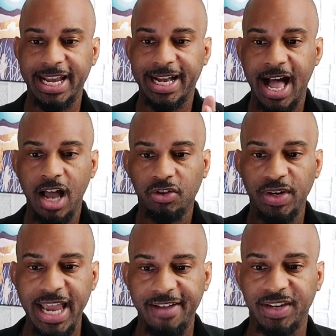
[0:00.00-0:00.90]
and
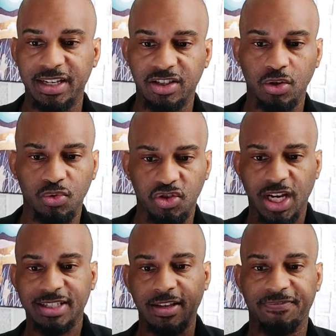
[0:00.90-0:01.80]
concrete evidence to
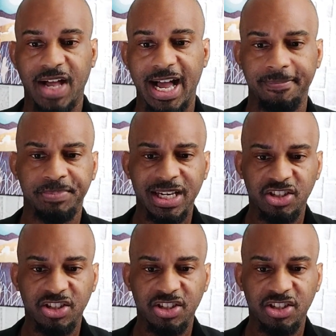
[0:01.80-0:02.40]
justify